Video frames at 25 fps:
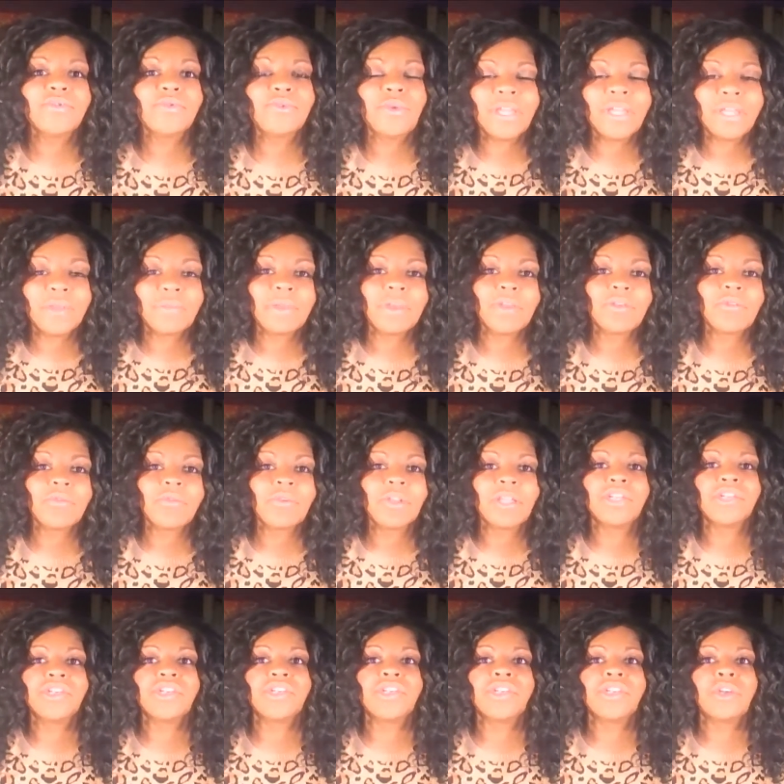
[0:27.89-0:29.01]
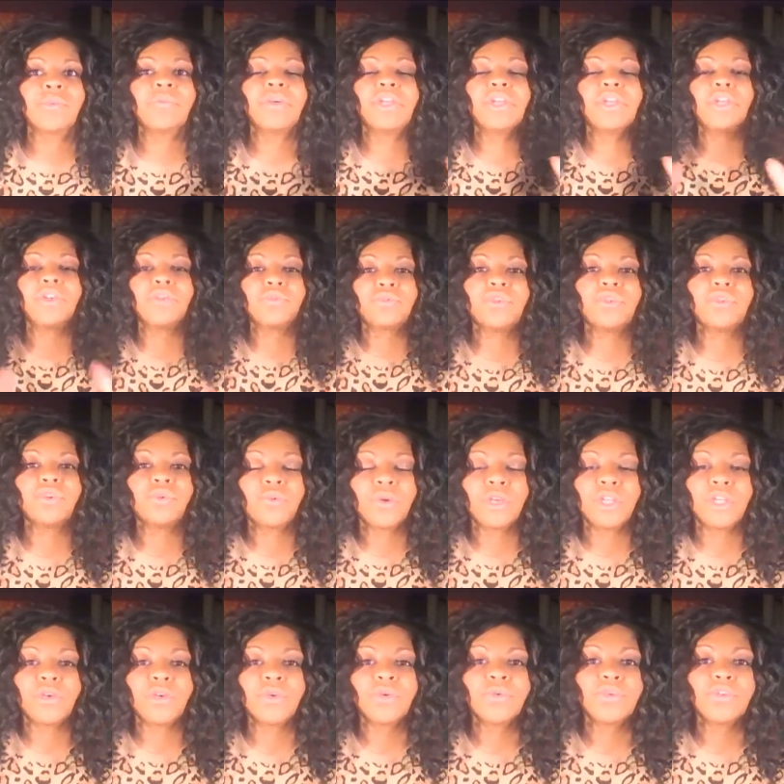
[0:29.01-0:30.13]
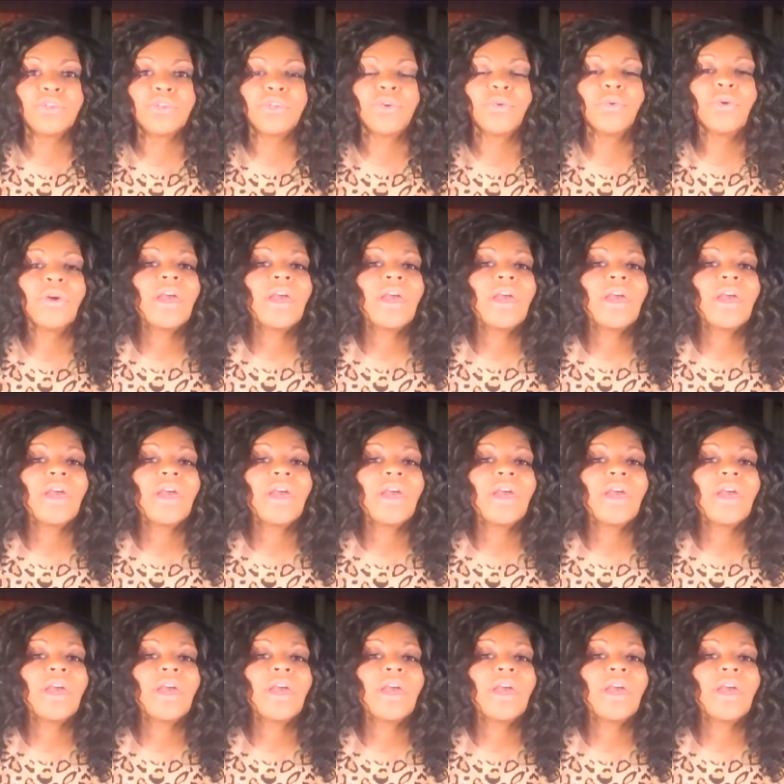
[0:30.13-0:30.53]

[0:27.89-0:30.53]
we can be in a relationship, but you do what you do.